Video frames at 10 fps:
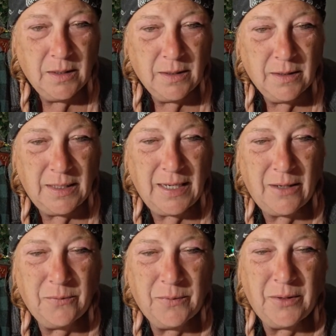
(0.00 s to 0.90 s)
Yeah,
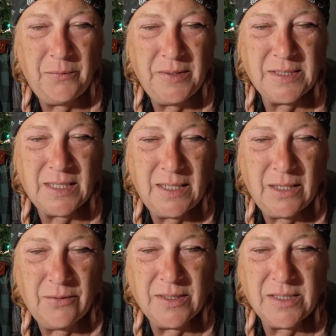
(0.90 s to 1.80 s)
what do we say
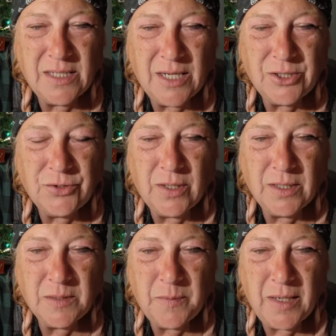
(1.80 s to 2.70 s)
now? It's not
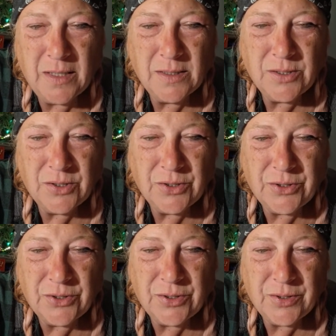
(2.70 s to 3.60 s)
drugs, man. It's
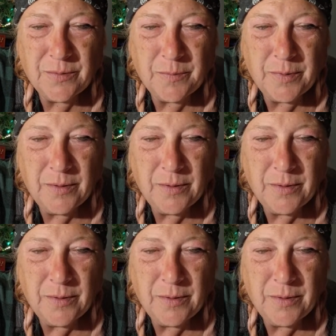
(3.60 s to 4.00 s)
herb.